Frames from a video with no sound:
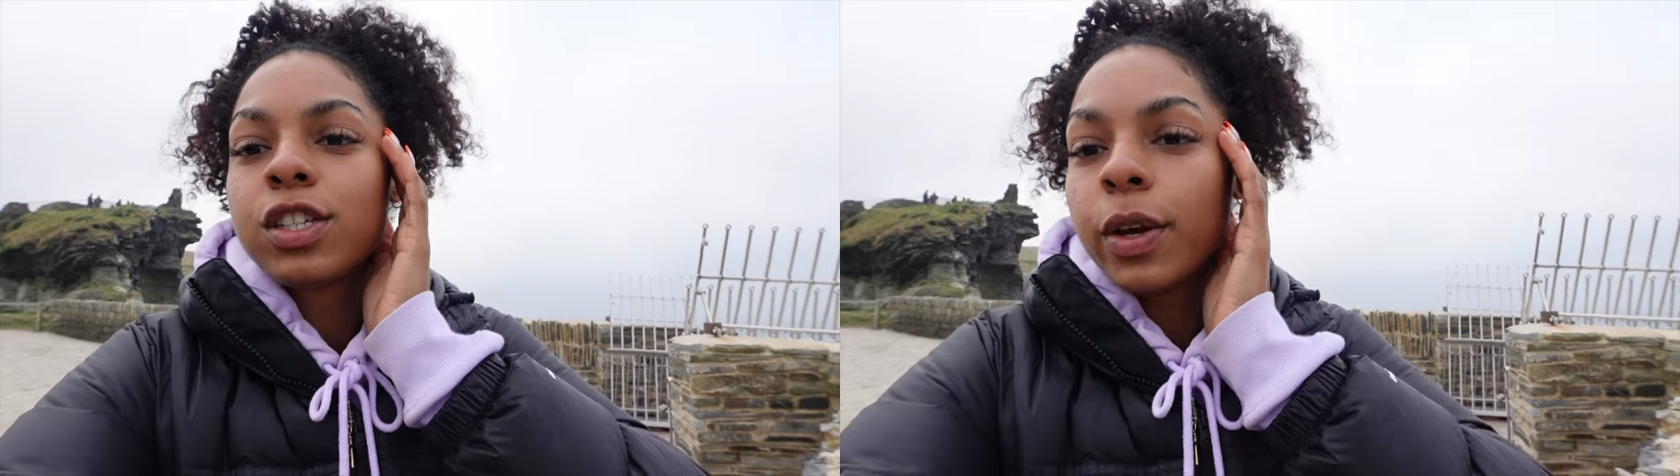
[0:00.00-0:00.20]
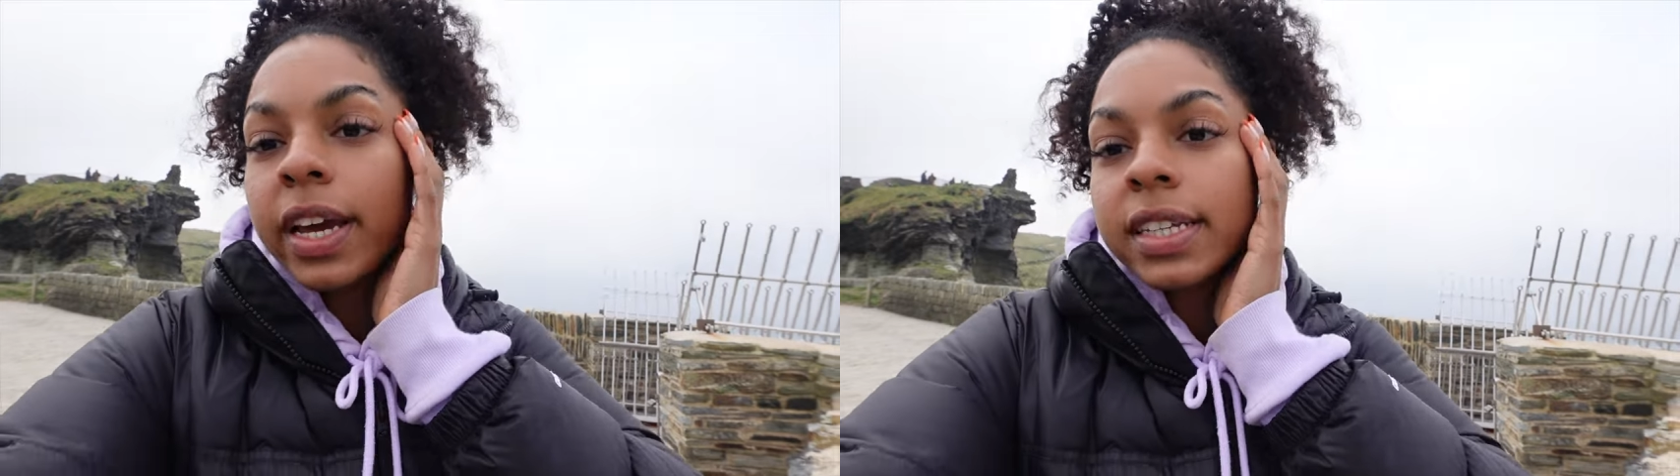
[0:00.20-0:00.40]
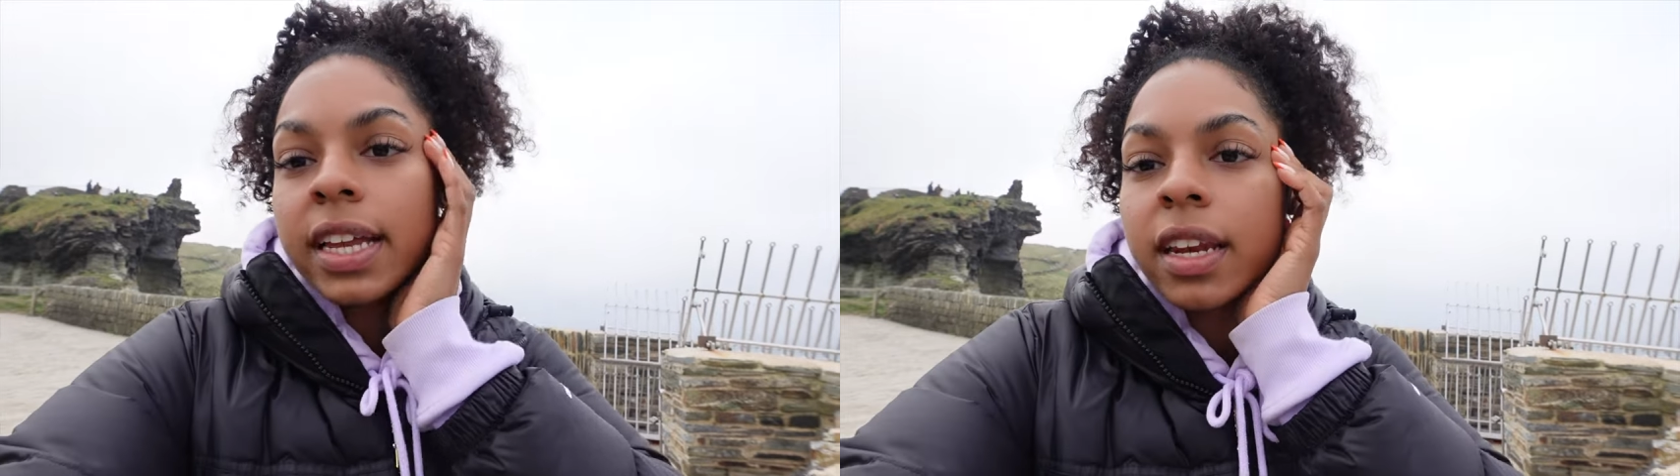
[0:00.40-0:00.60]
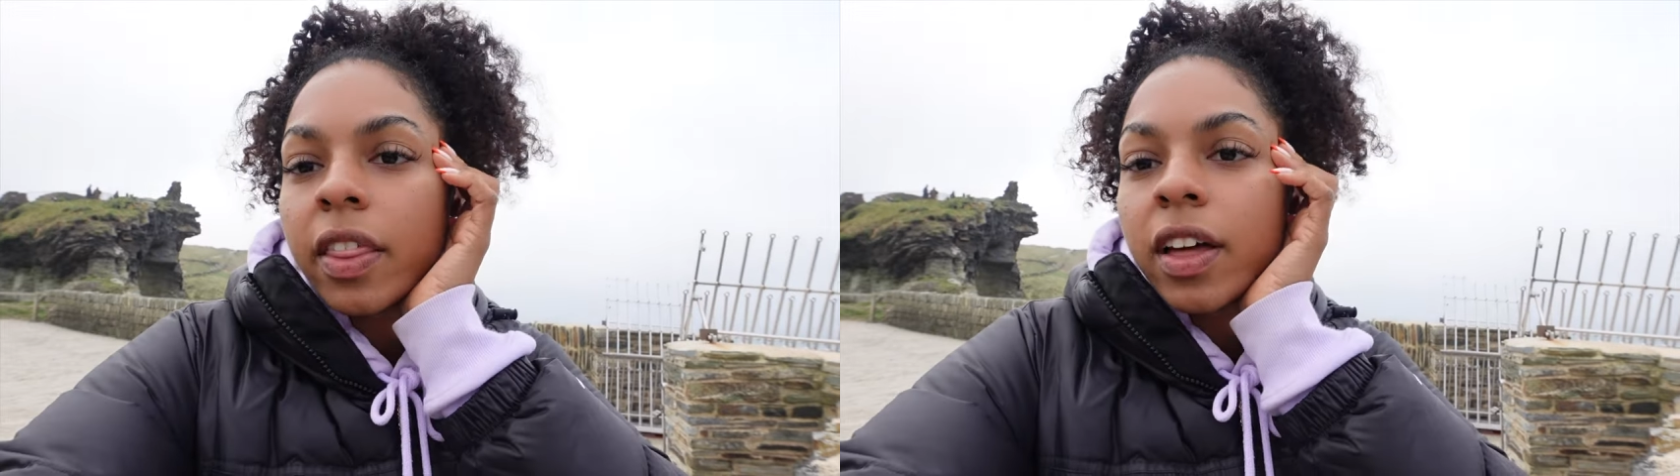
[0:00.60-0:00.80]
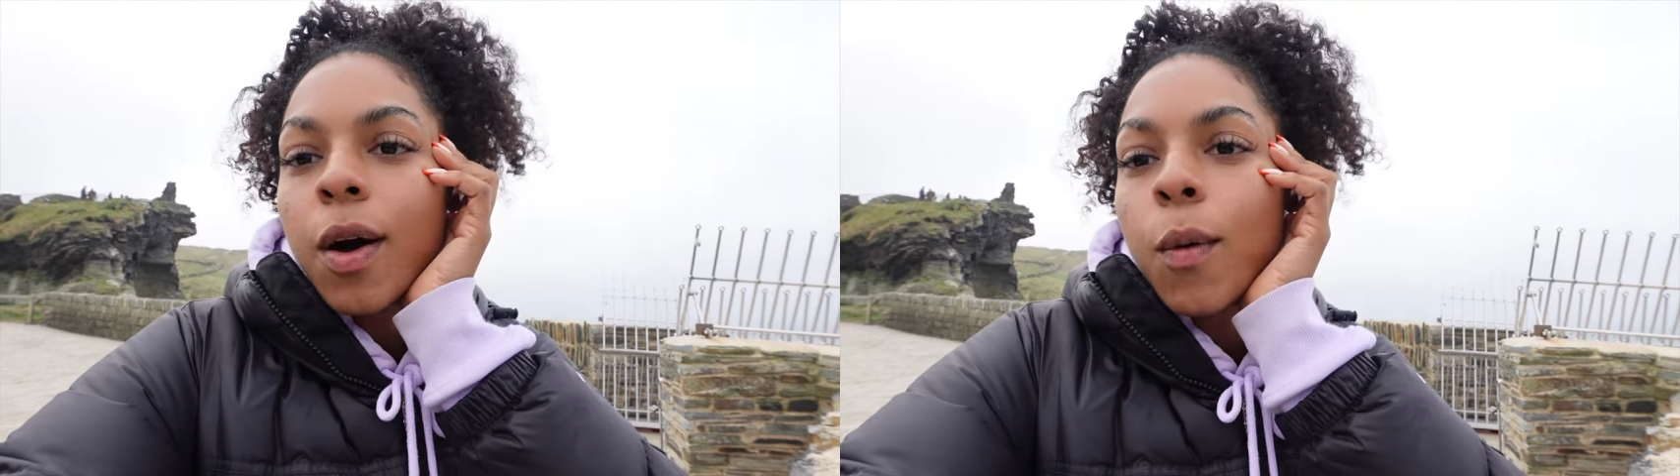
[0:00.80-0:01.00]
So it is
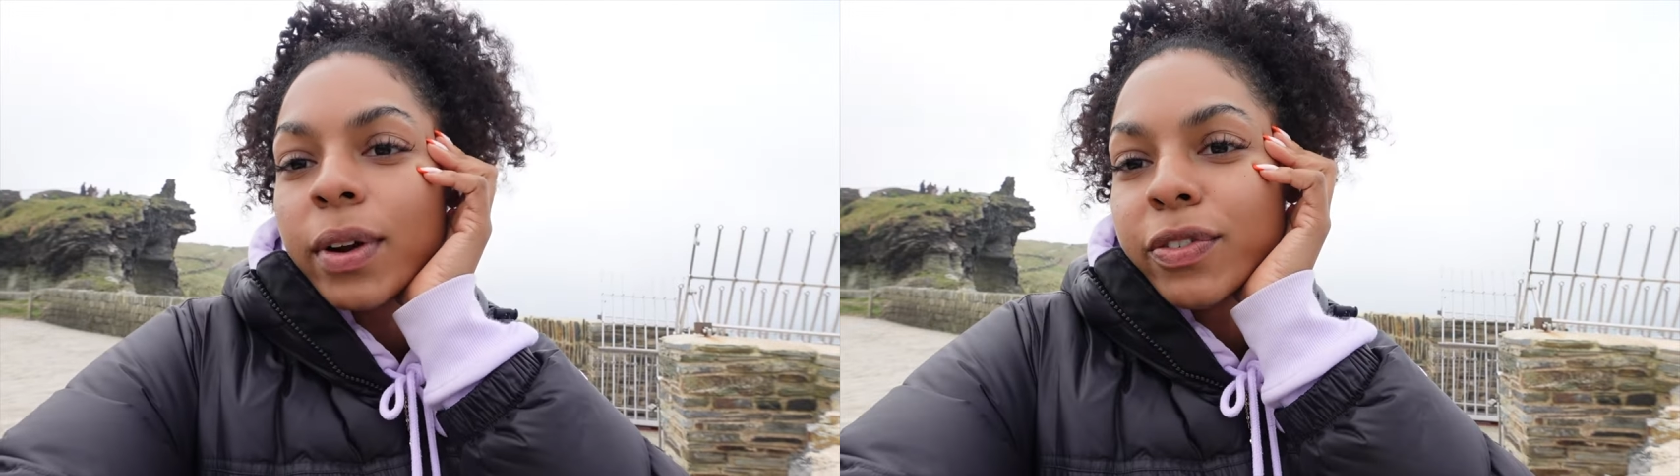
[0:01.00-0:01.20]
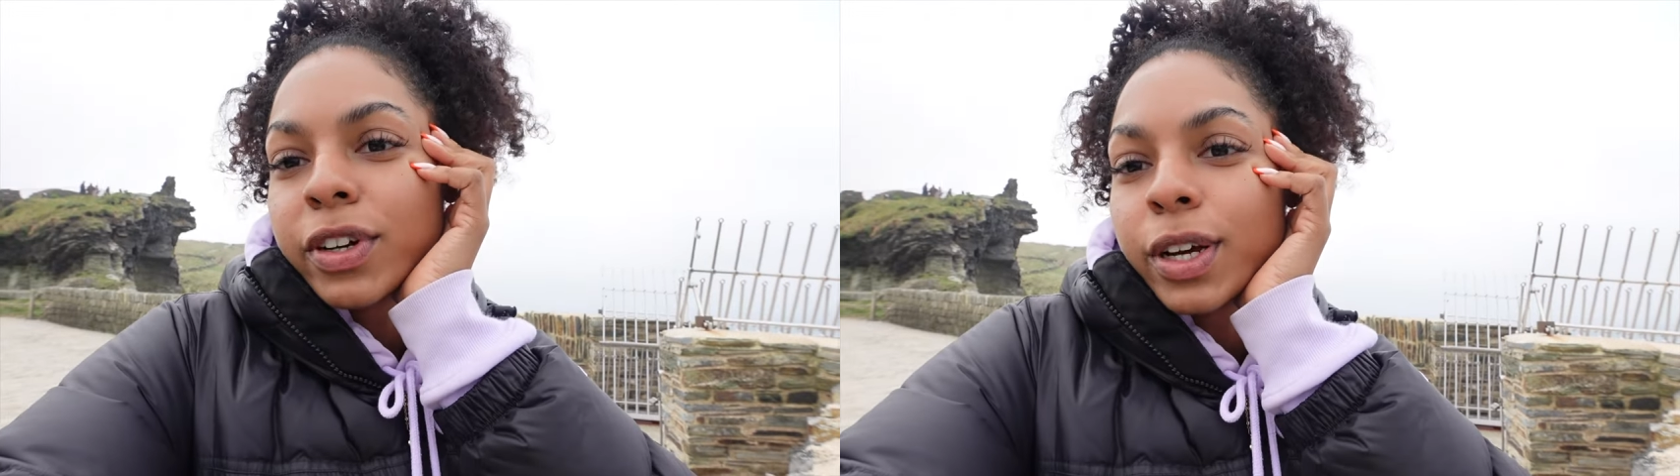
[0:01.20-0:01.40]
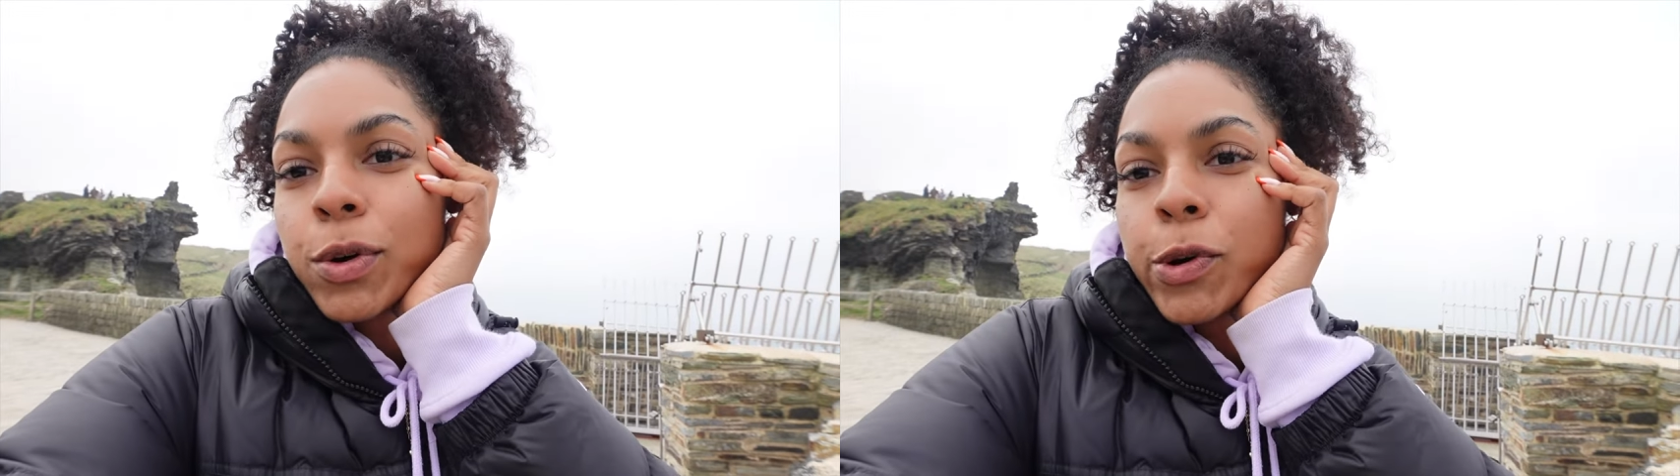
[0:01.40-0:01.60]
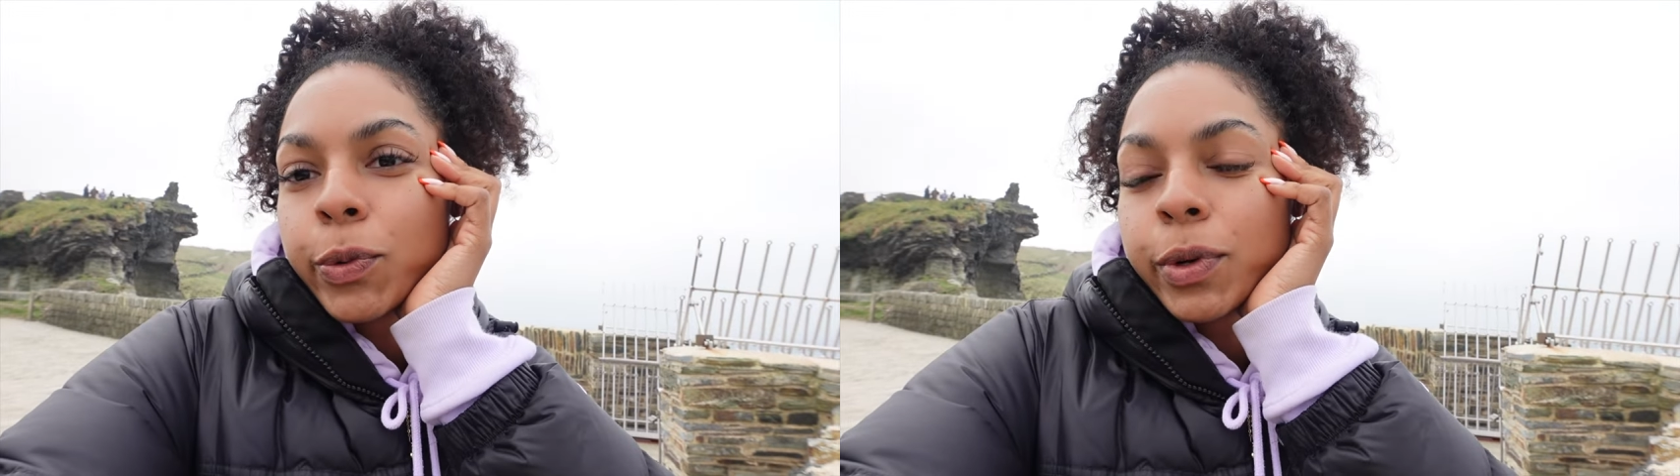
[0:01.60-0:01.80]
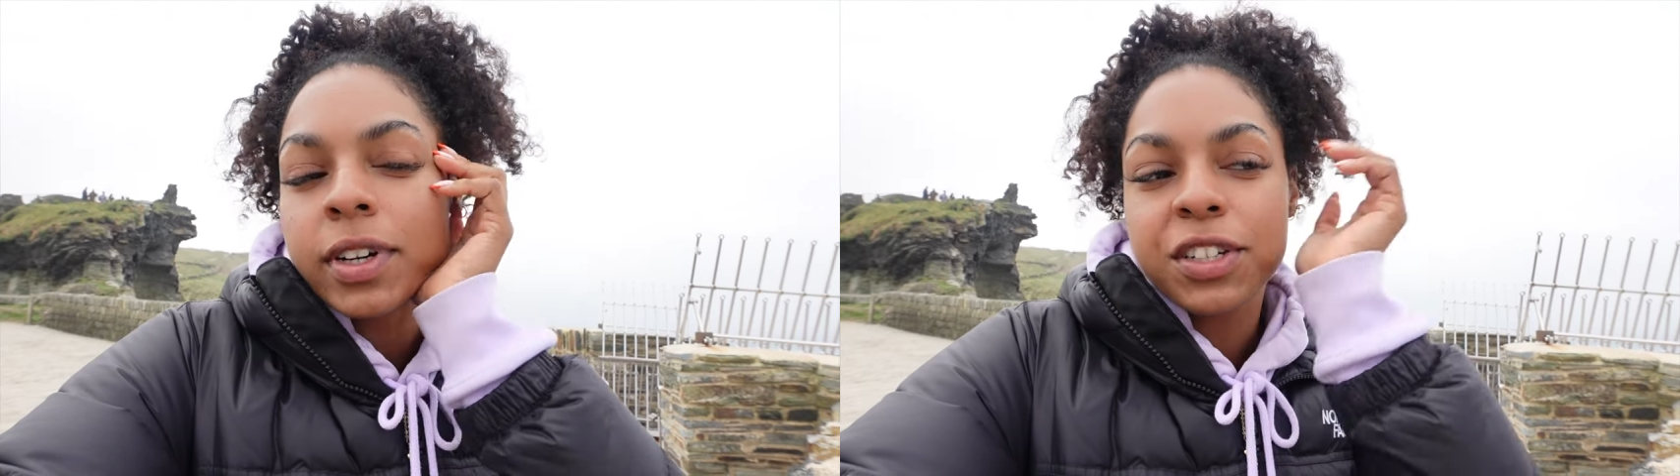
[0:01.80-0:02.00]
another wonderful day in Cornwall.